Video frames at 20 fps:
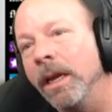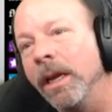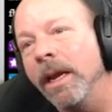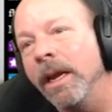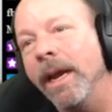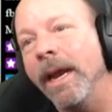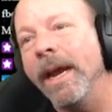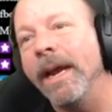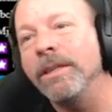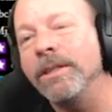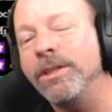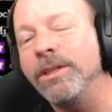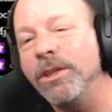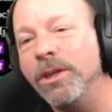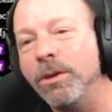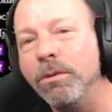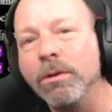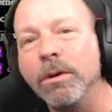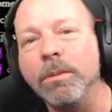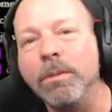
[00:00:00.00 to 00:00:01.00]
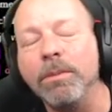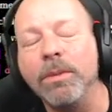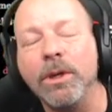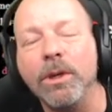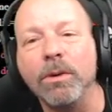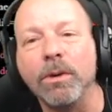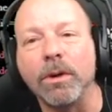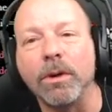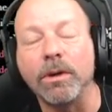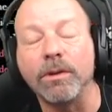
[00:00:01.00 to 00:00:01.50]
and two
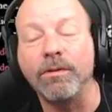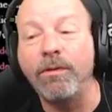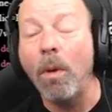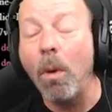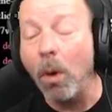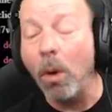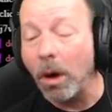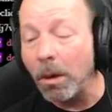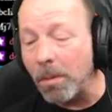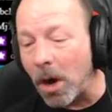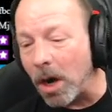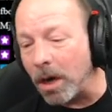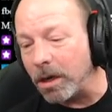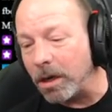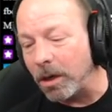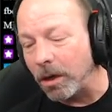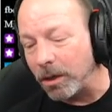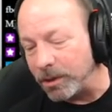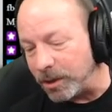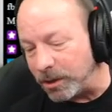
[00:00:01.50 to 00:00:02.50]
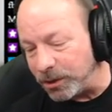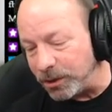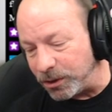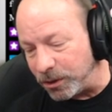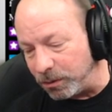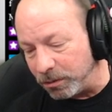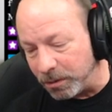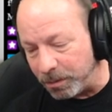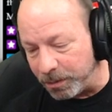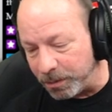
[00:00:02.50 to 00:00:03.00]
computers, four monitors and
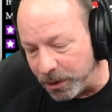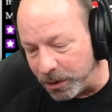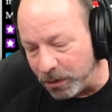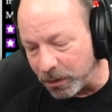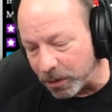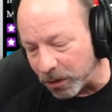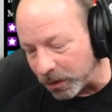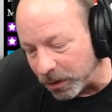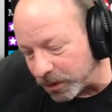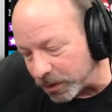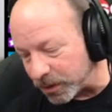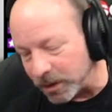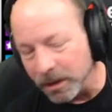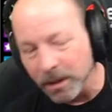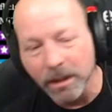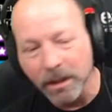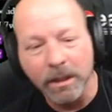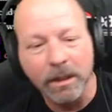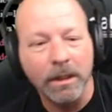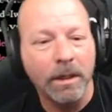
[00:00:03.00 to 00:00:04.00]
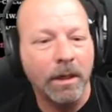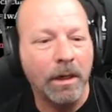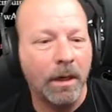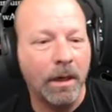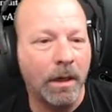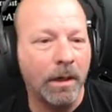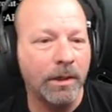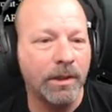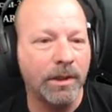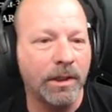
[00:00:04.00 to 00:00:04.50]
two computers
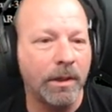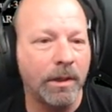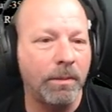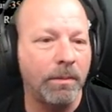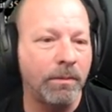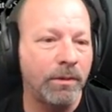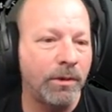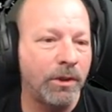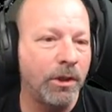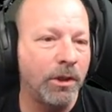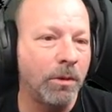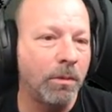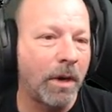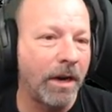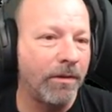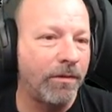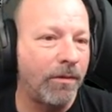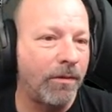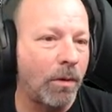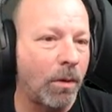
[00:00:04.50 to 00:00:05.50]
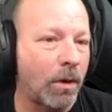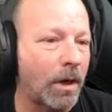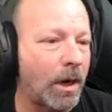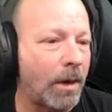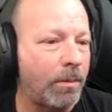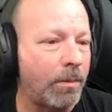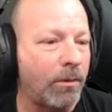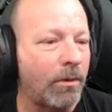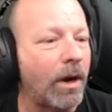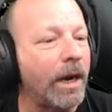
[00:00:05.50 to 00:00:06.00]
on some 2x4
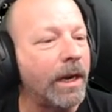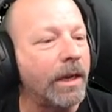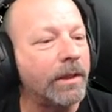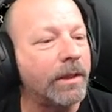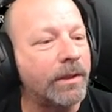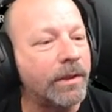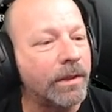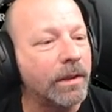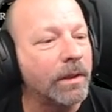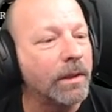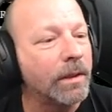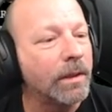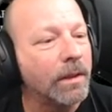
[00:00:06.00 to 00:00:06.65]
uprights.